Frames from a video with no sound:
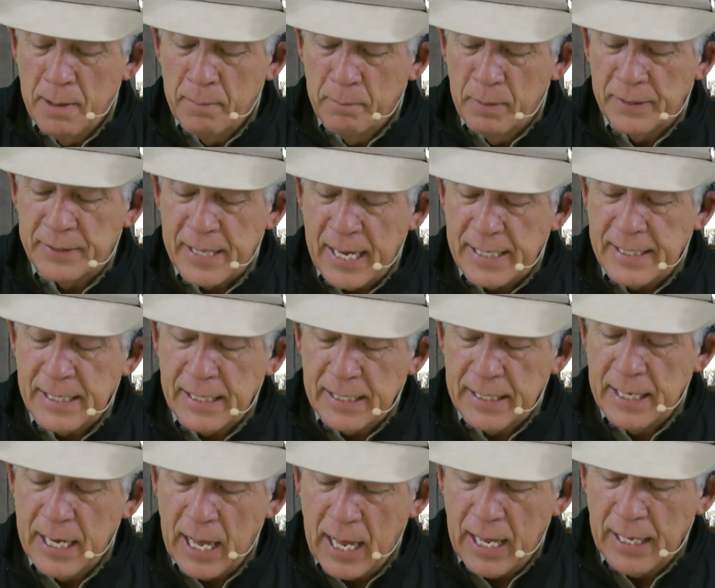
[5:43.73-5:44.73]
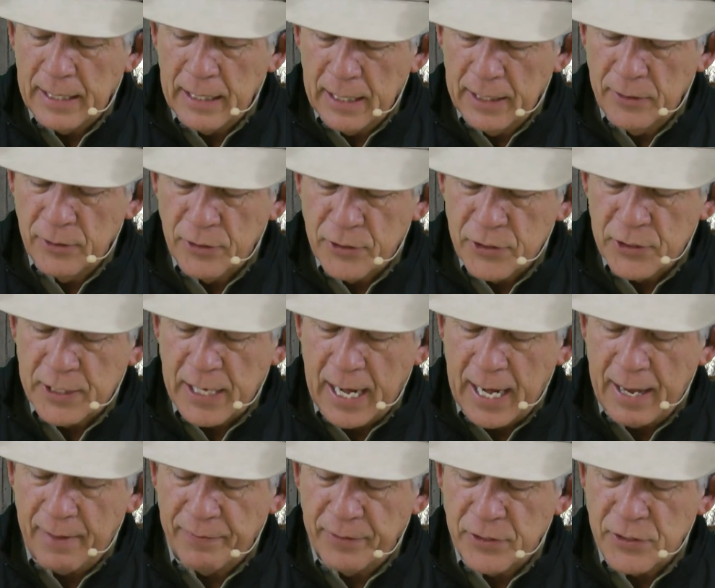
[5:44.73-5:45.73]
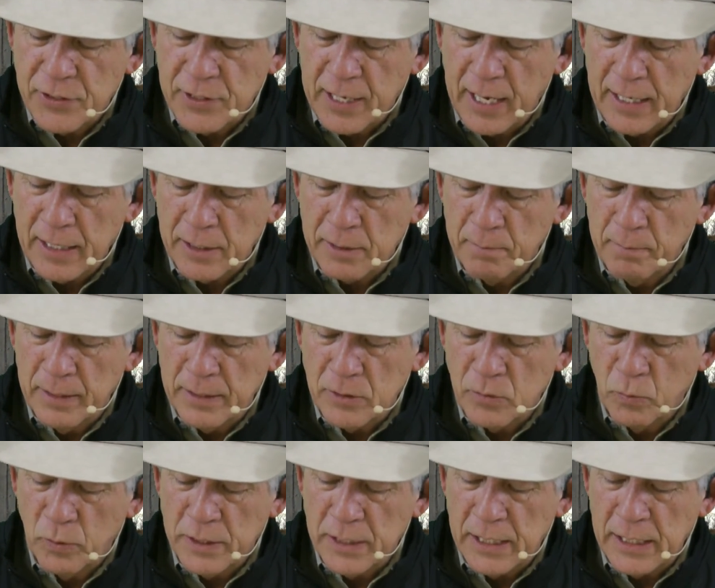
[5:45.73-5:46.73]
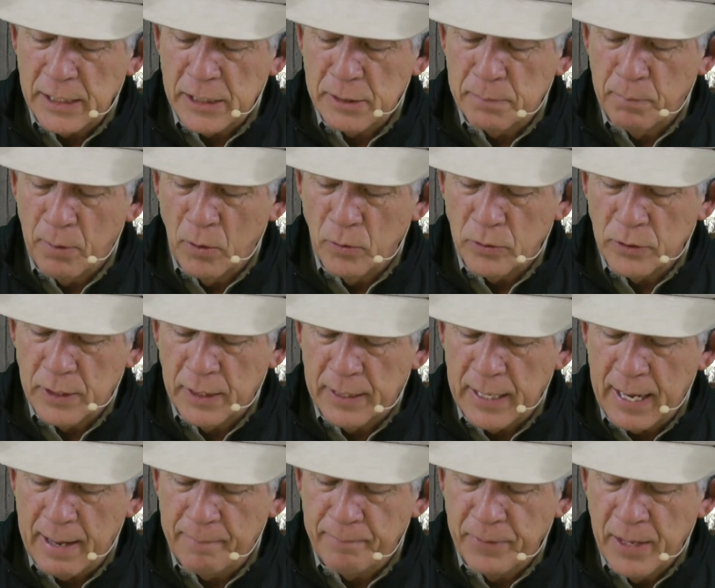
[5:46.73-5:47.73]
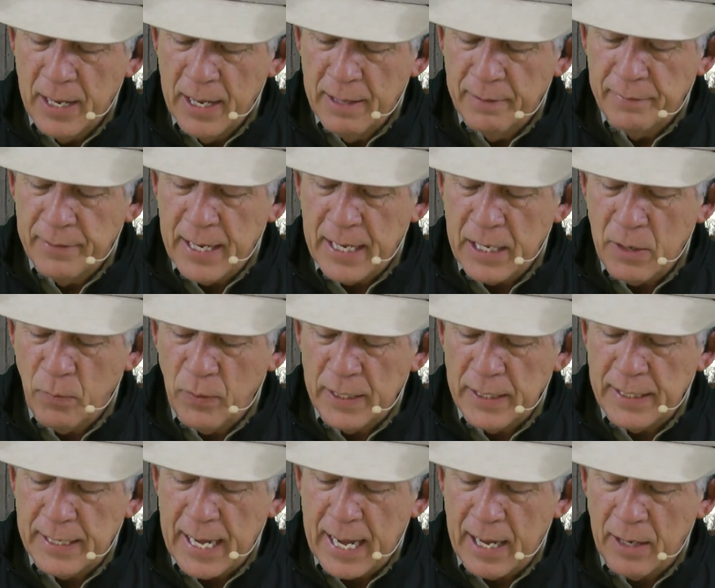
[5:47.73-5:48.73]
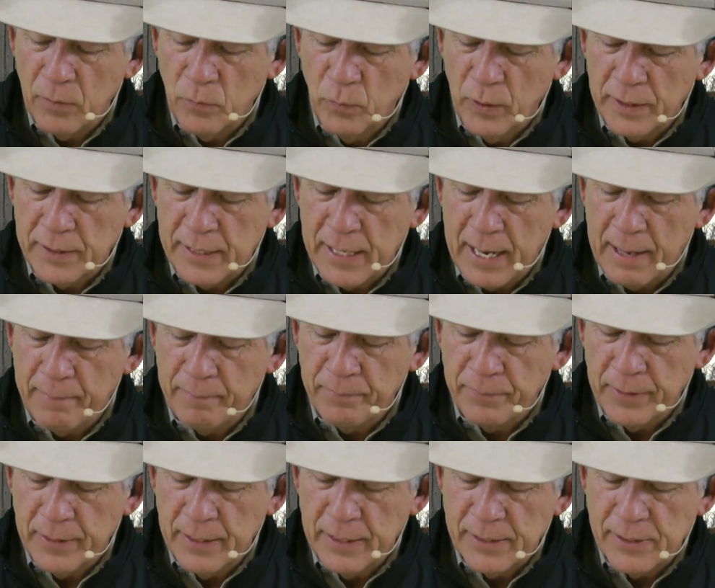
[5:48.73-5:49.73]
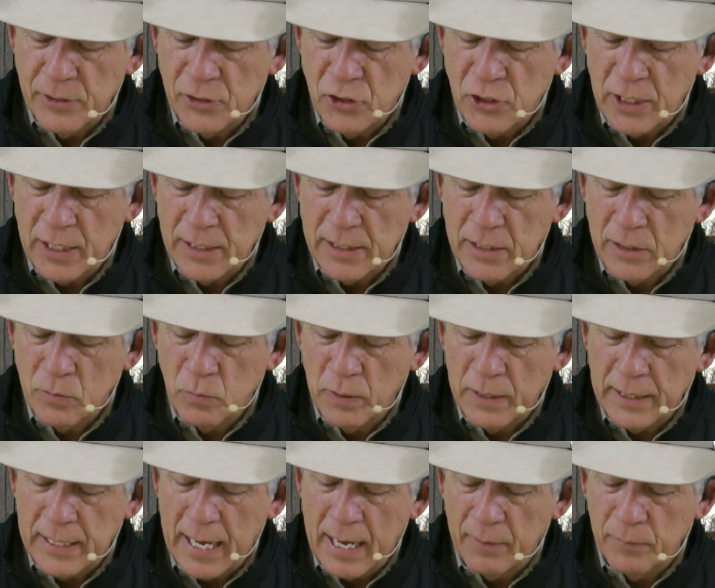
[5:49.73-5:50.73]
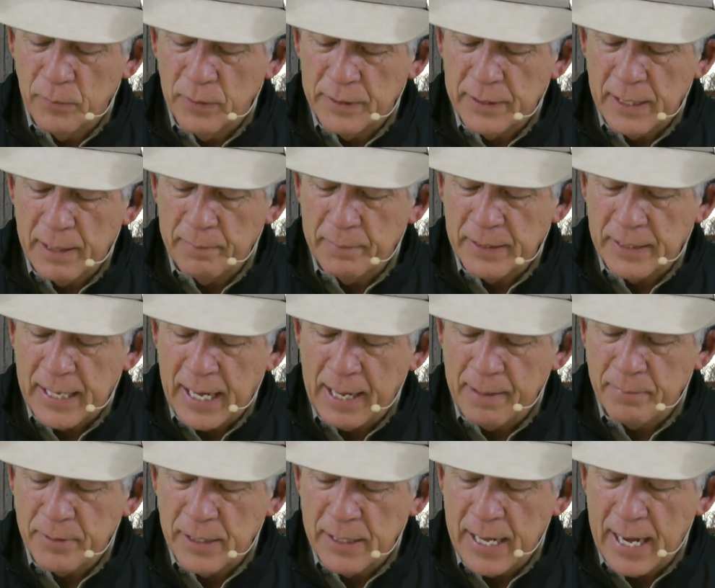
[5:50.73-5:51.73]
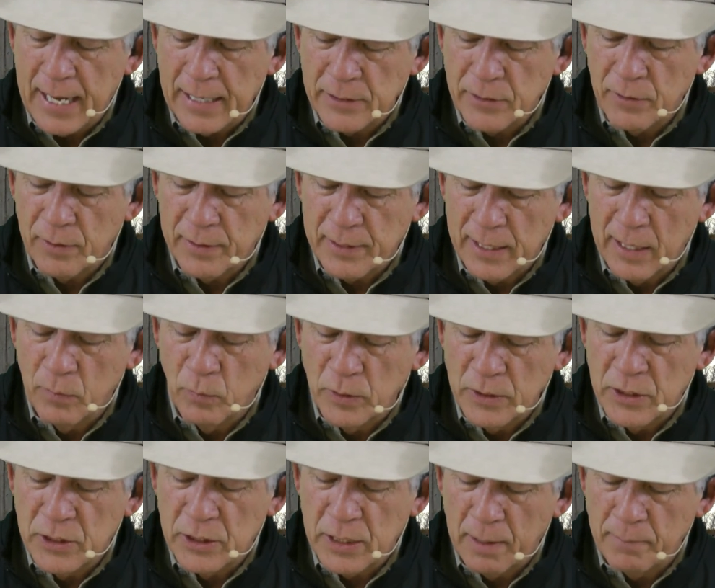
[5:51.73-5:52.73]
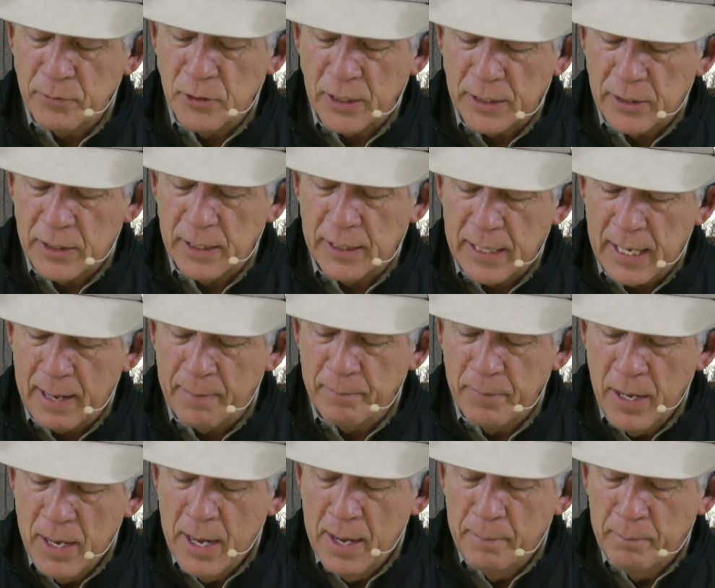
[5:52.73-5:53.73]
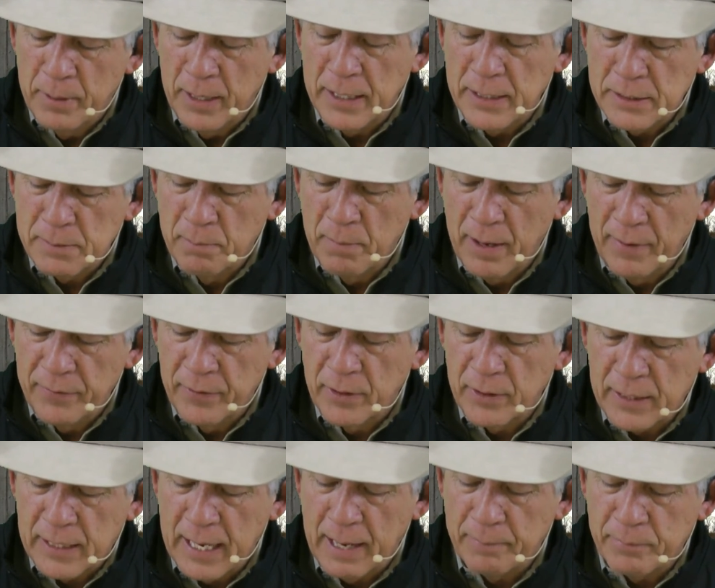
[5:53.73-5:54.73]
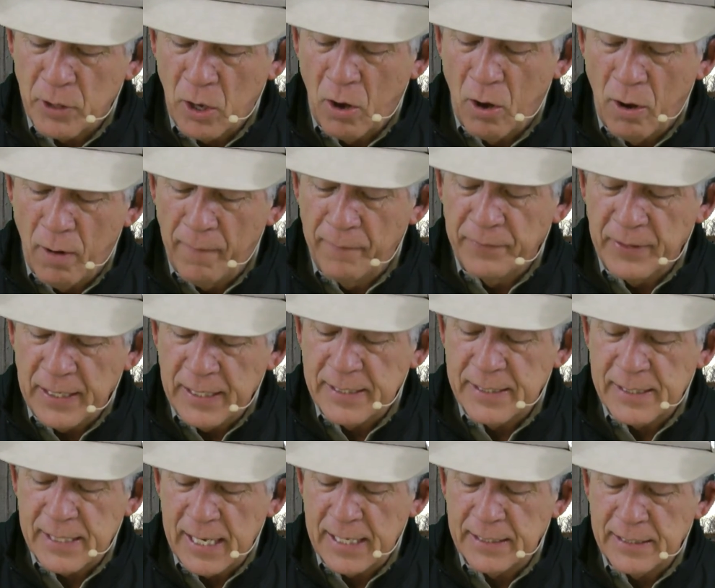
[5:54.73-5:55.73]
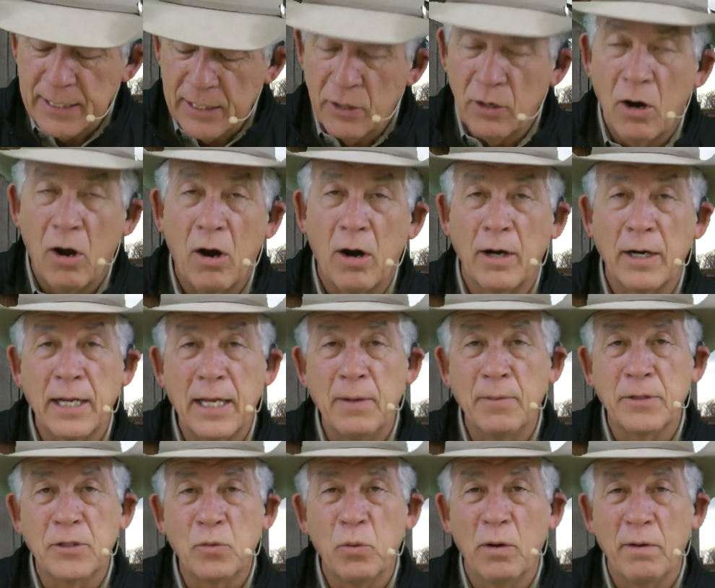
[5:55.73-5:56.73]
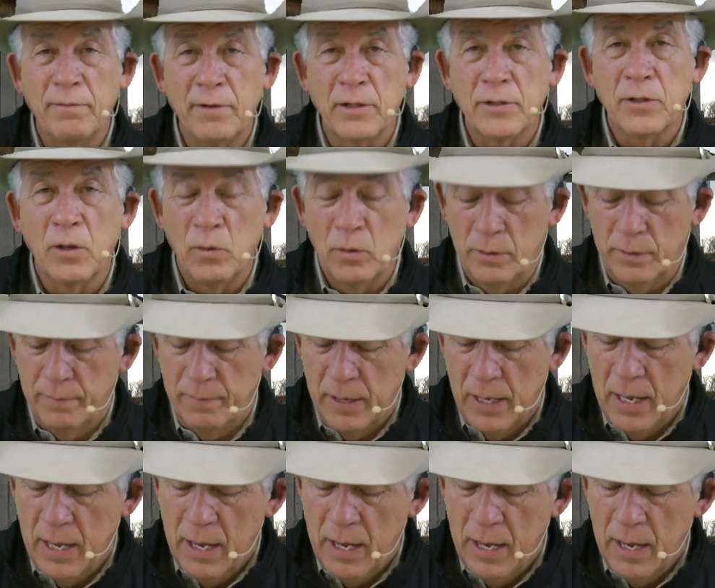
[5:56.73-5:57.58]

But they did not understand the statements which he spoke to them. Then he went down with them. This is Jesus went down with them and came to Nazareth and was subject to them. But his mother kept all these things in her heart. He was 12 years old.